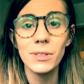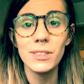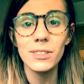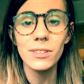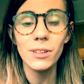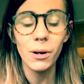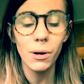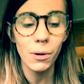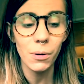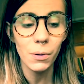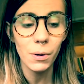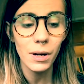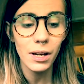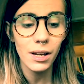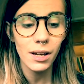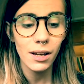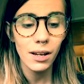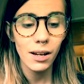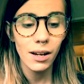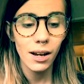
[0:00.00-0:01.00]
So,
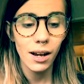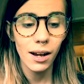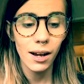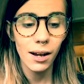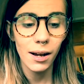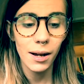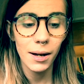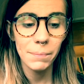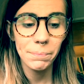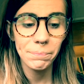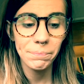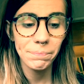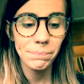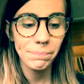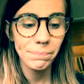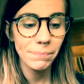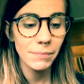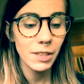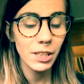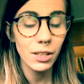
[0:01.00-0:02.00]
um,
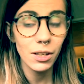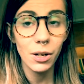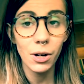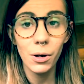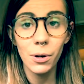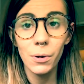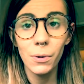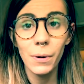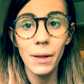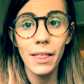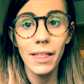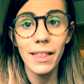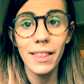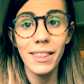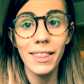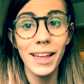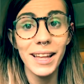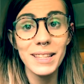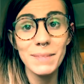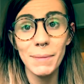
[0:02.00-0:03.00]
you know,
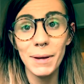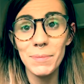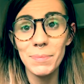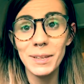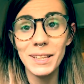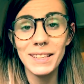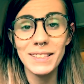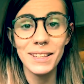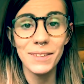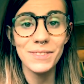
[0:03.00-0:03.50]
that's my piece.